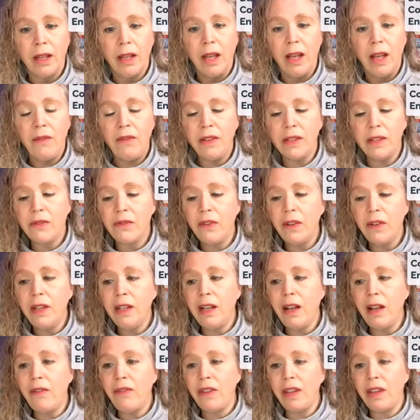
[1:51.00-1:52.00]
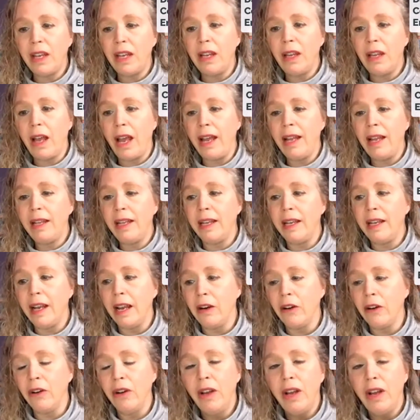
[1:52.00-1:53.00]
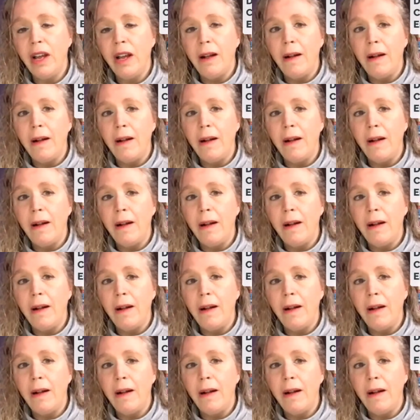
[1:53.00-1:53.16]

If he's fully left the alienator